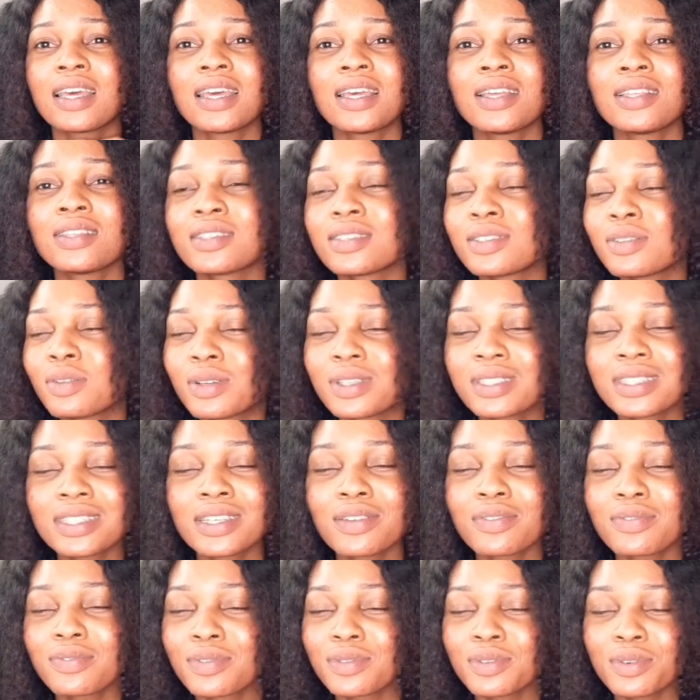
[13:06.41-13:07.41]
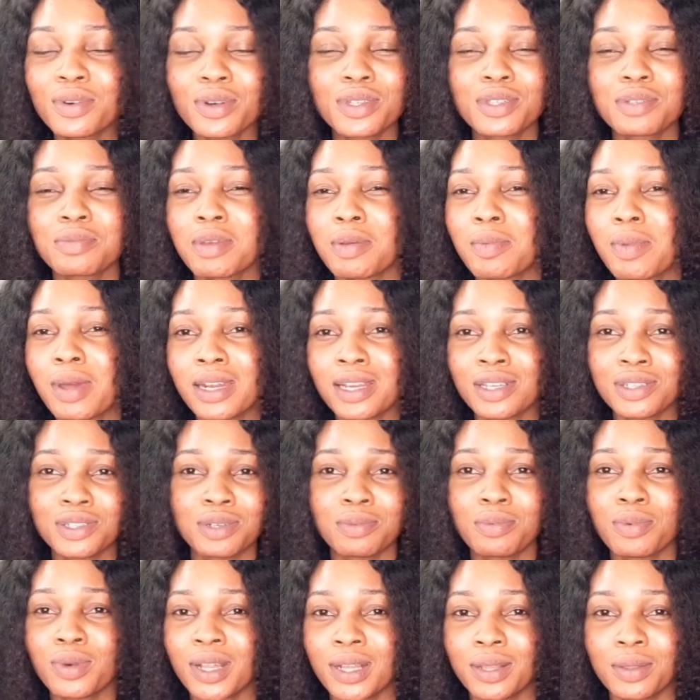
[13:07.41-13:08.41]
it's not even going to be
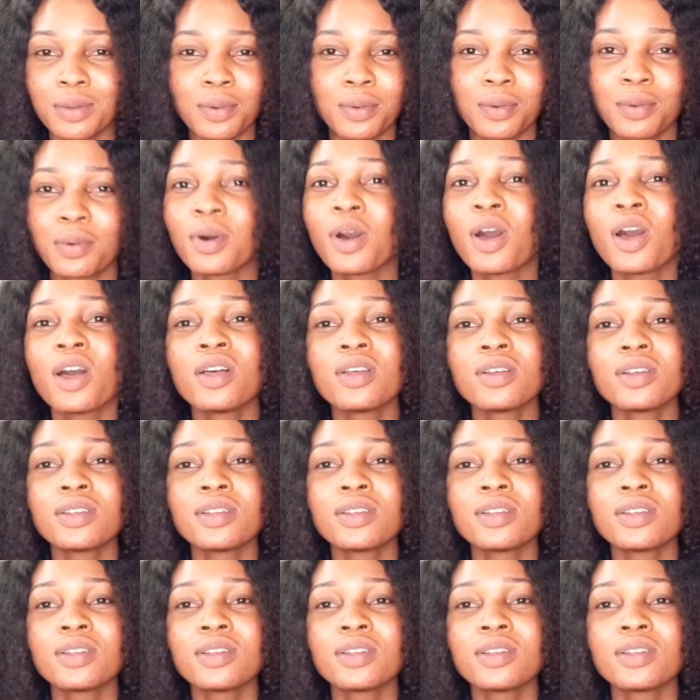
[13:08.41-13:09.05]
manageable at all.